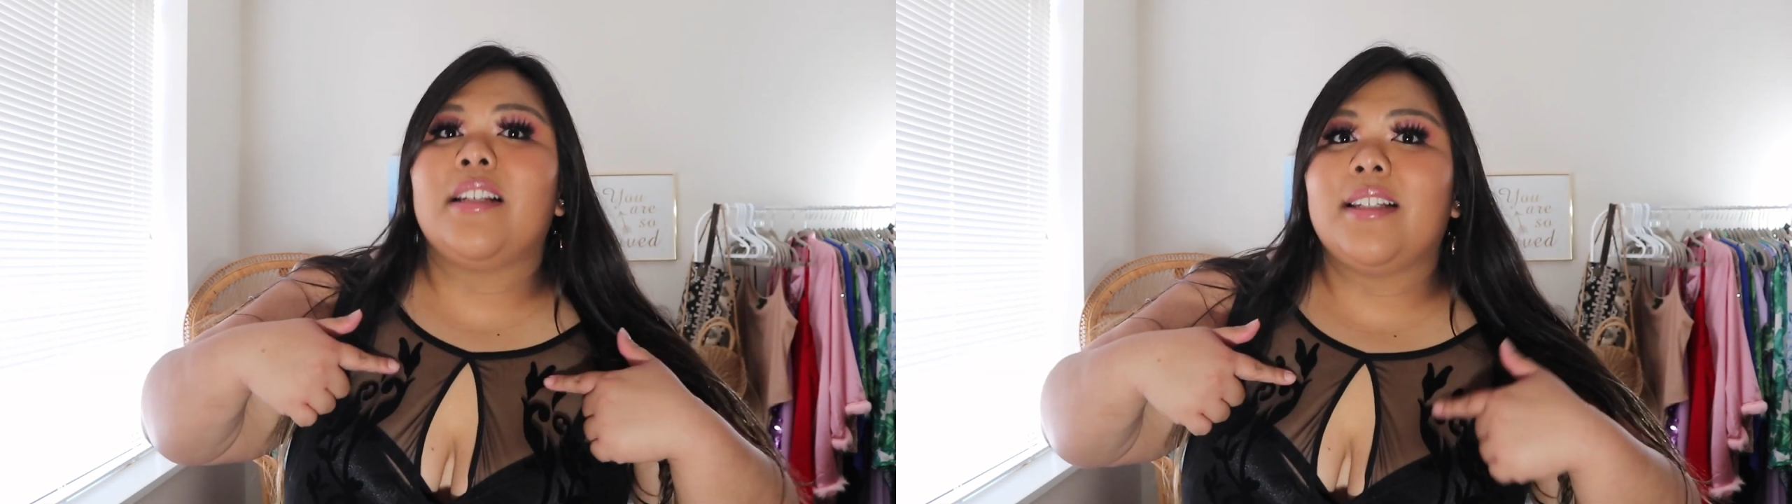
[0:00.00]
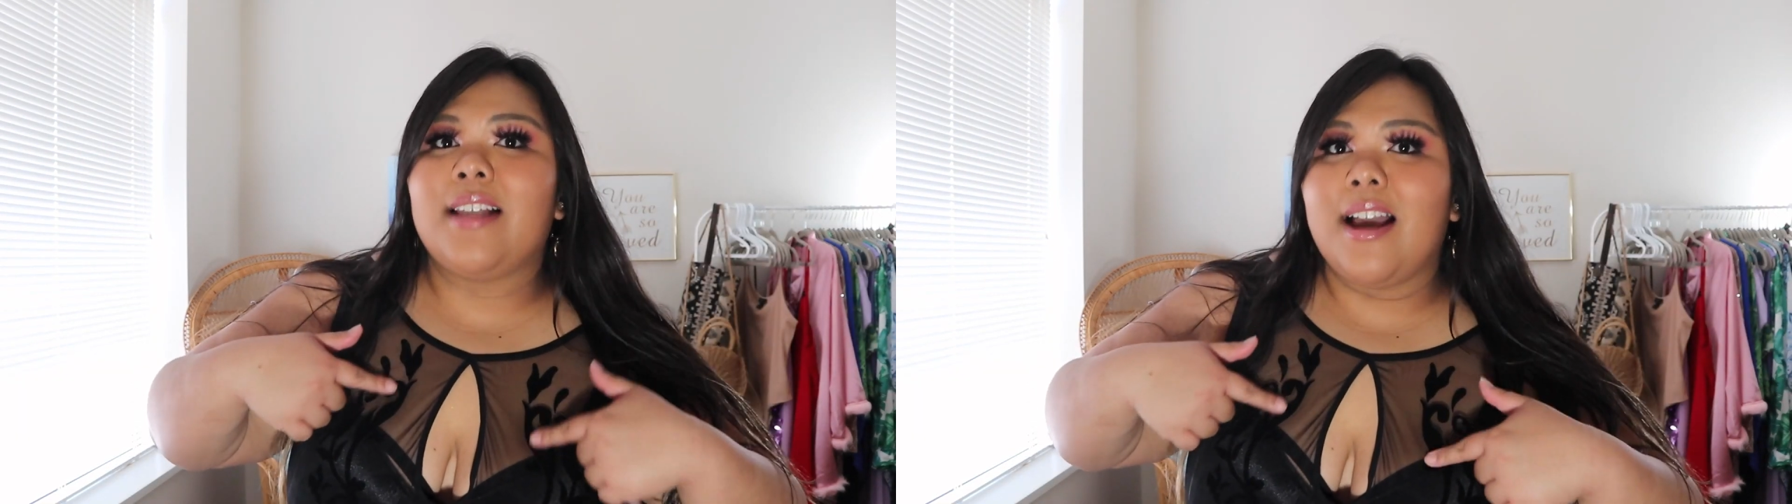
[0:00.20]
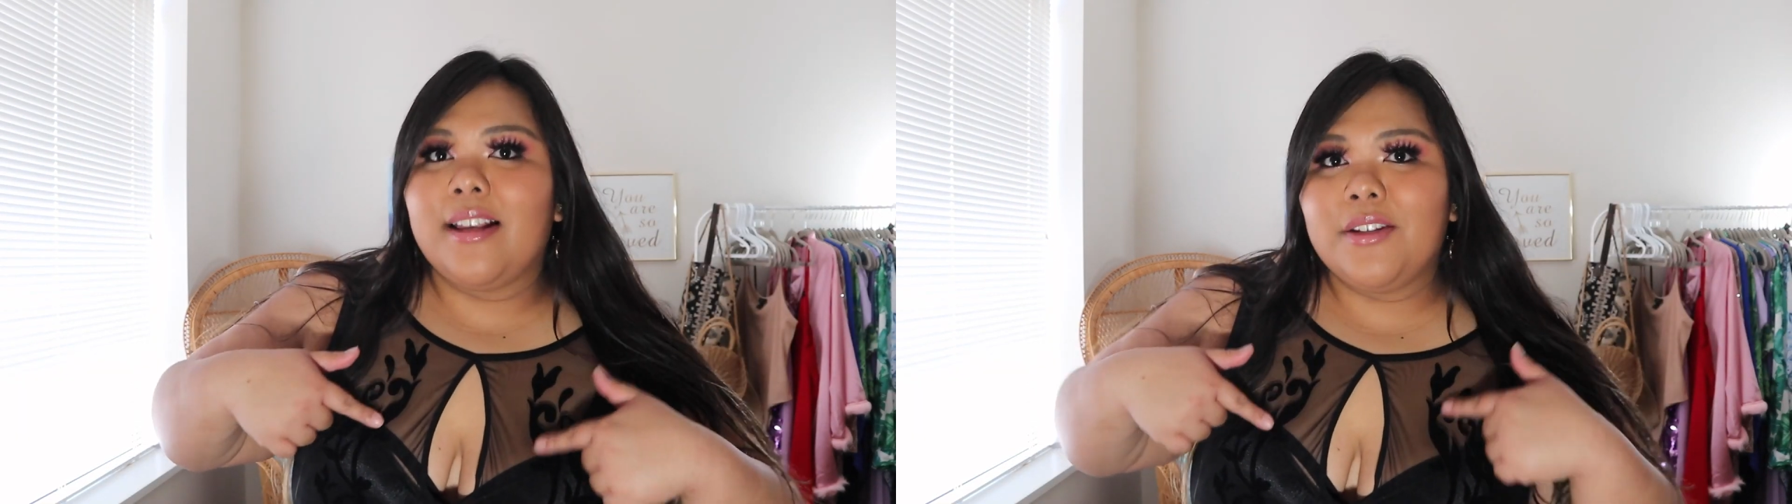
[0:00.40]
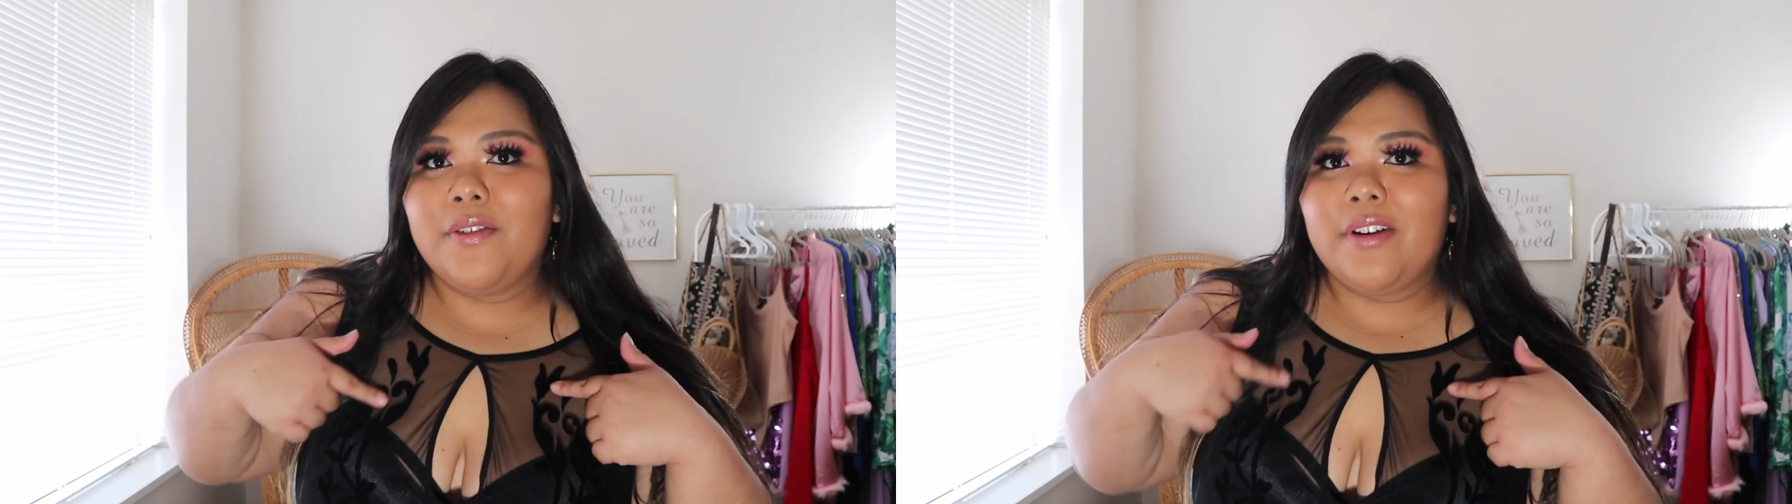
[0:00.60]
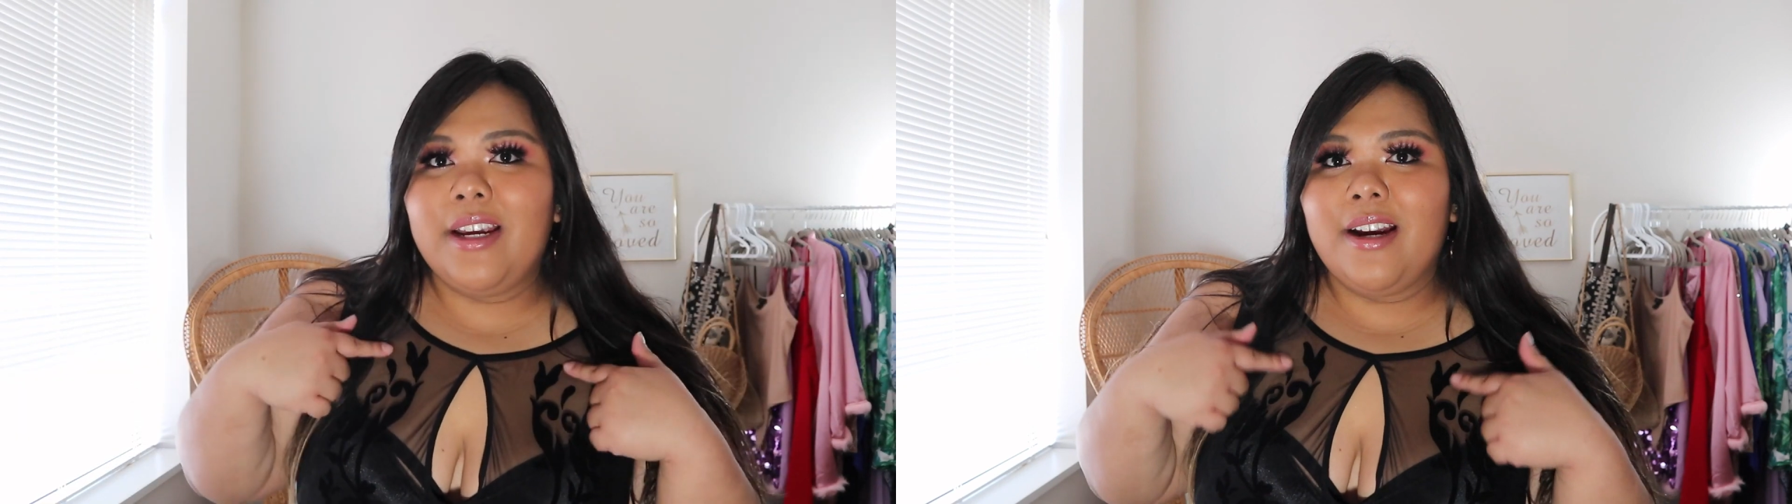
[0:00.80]
designs
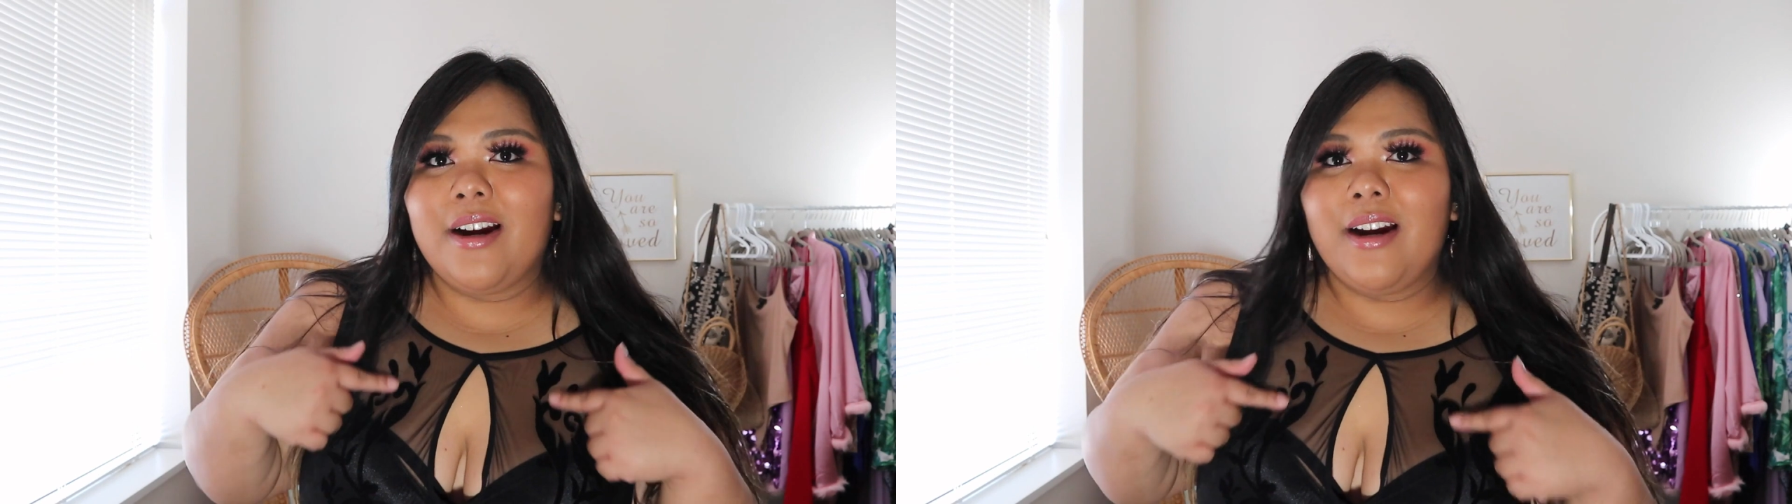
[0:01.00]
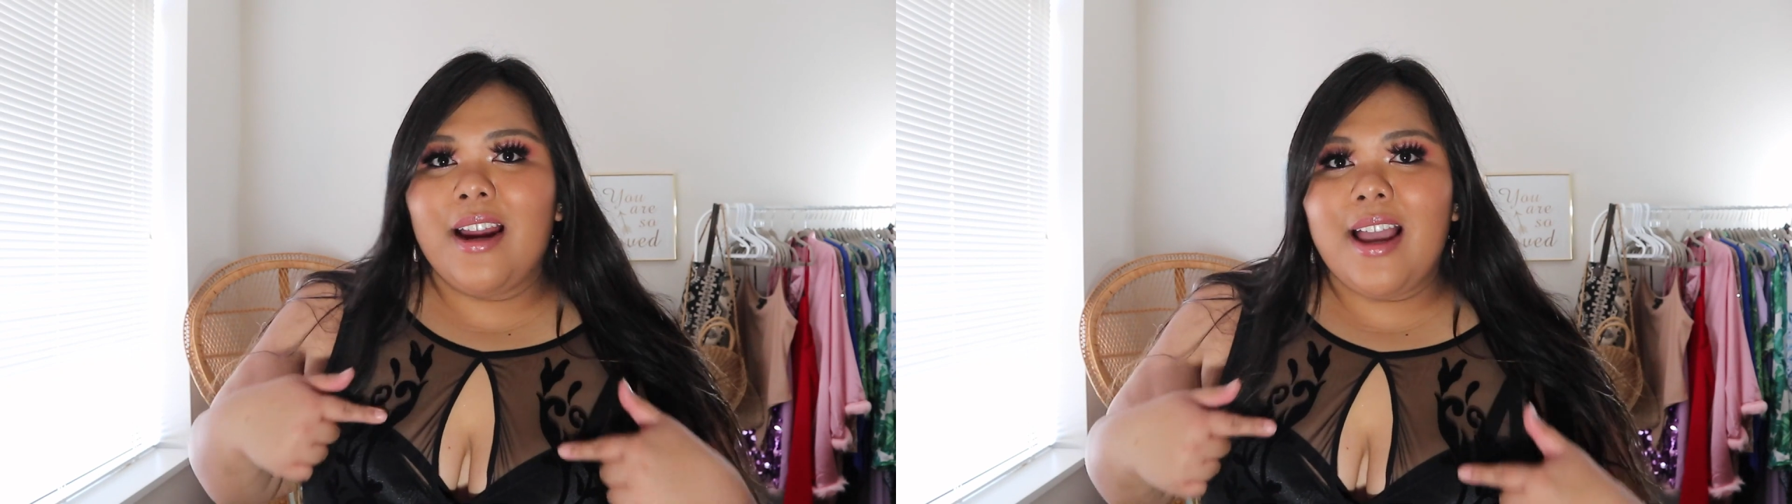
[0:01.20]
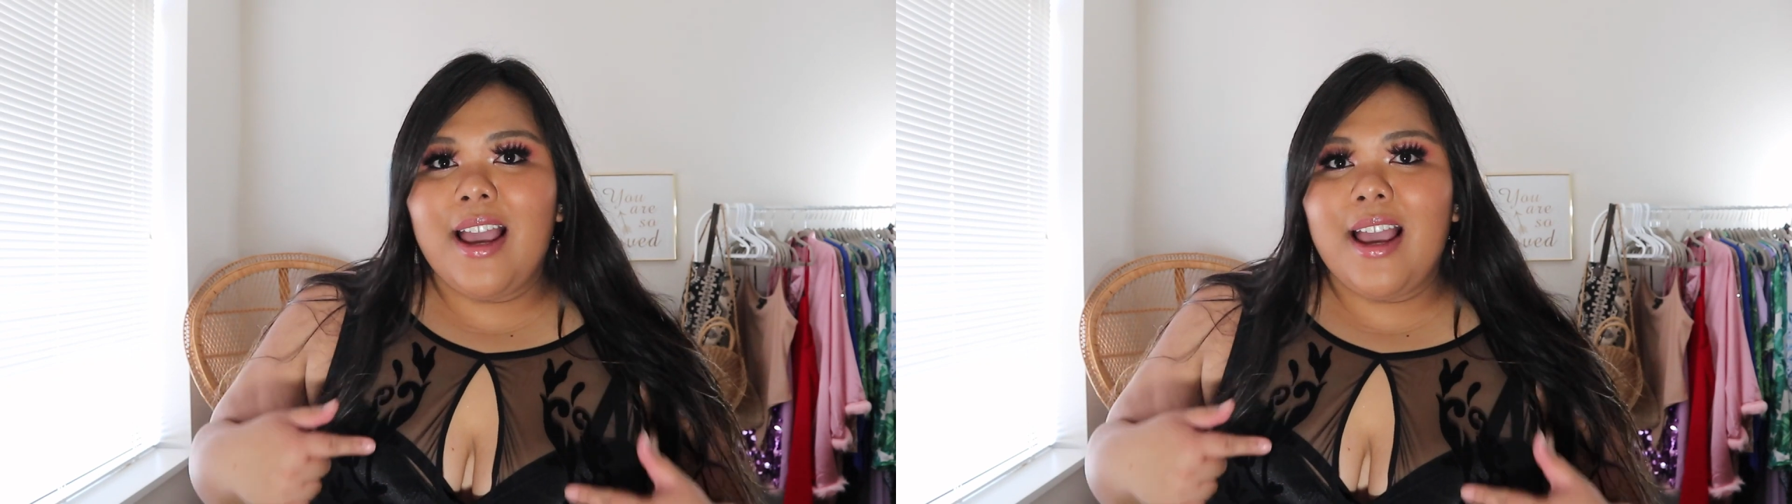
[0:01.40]
over here,